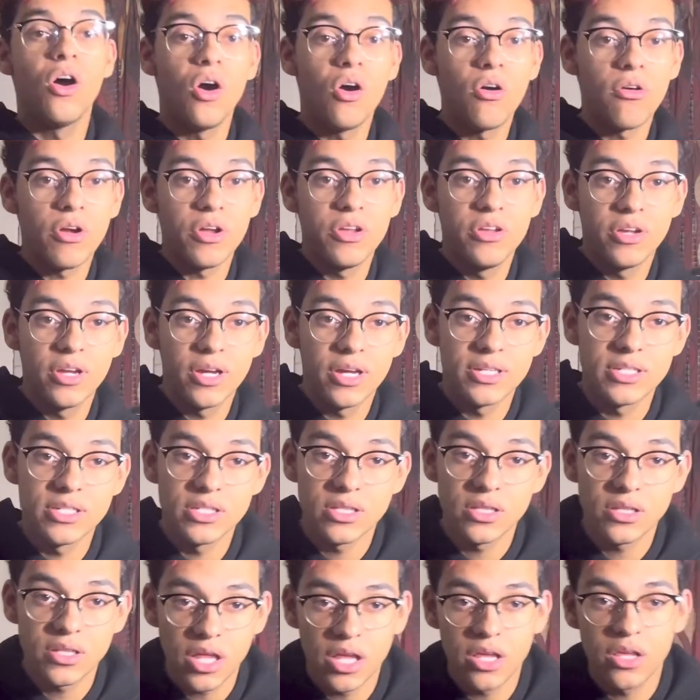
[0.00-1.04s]
Alright you guys,
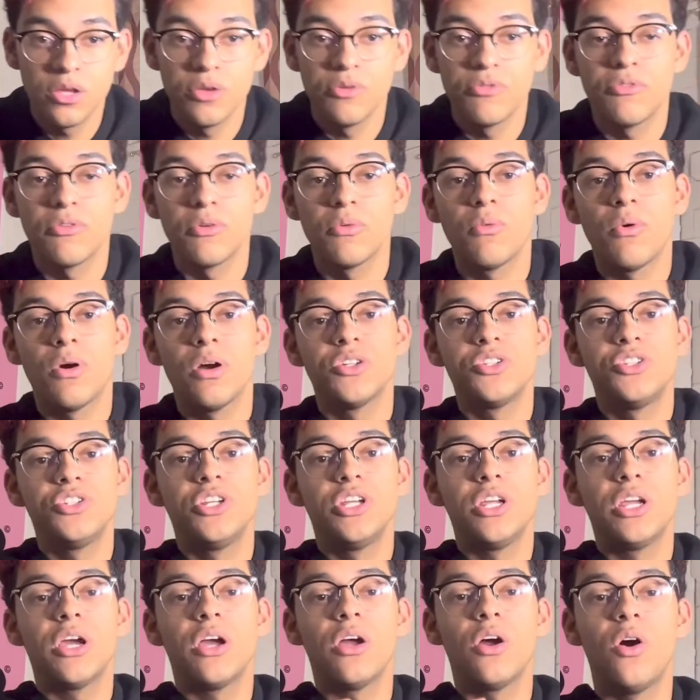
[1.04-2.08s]
thank you for
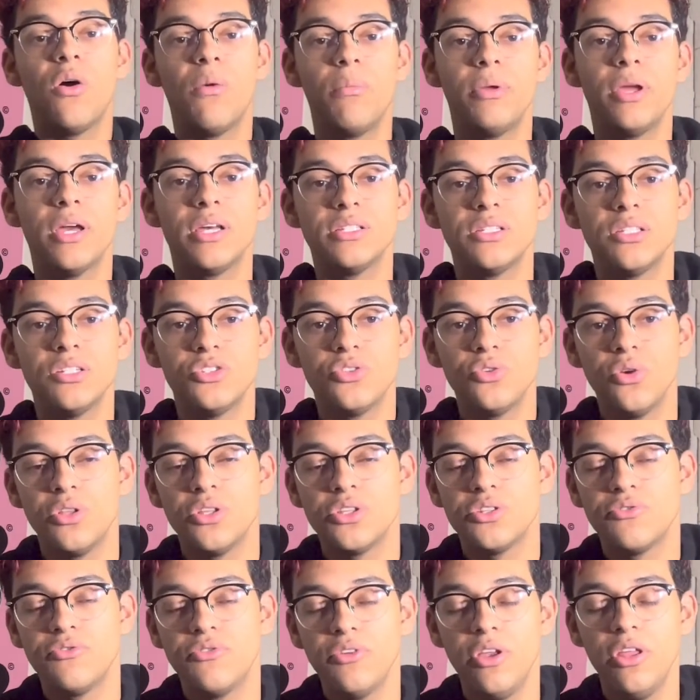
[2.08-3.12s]
watching. I hope you guys did enjoy
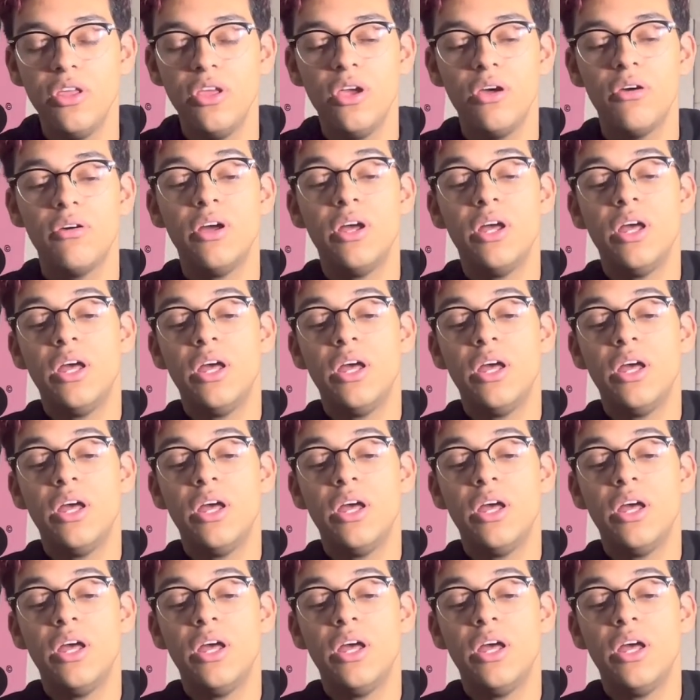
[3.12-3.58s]
this video.